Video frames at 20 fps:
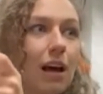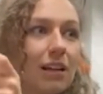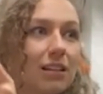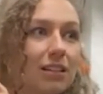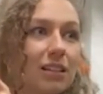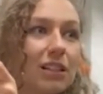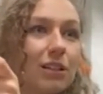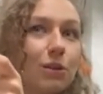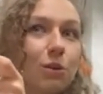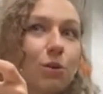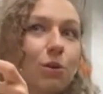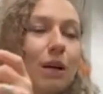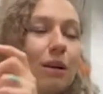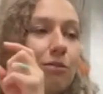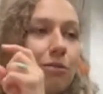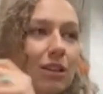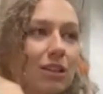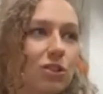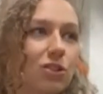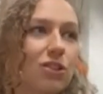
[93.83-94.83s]
Until
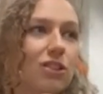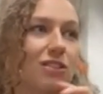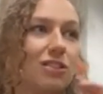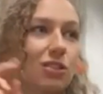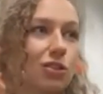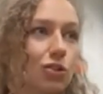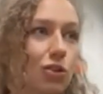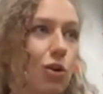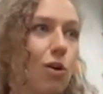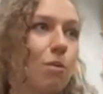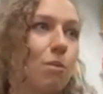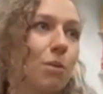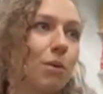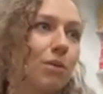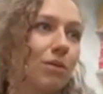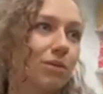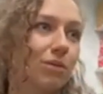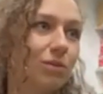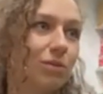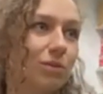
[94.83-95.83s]
it reaches stop
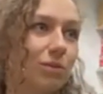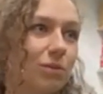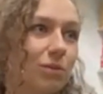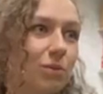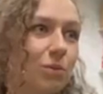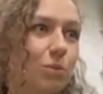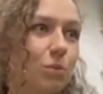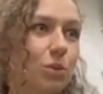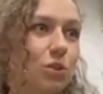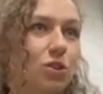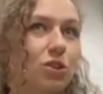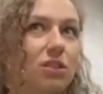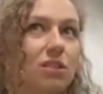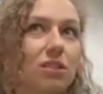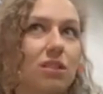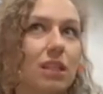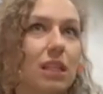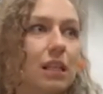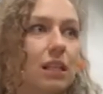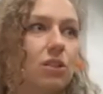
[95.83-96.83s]
which
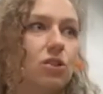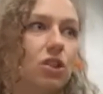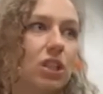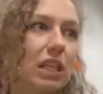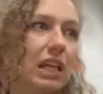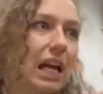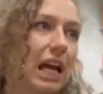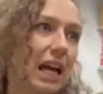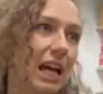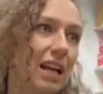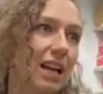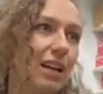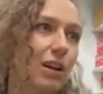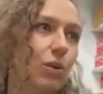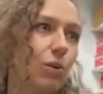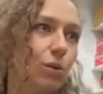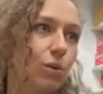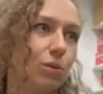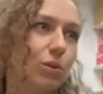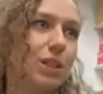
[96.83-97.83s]
is TGA
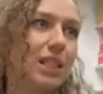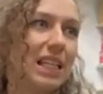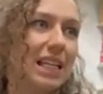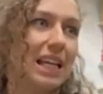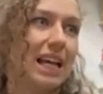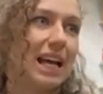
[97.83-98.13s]
or T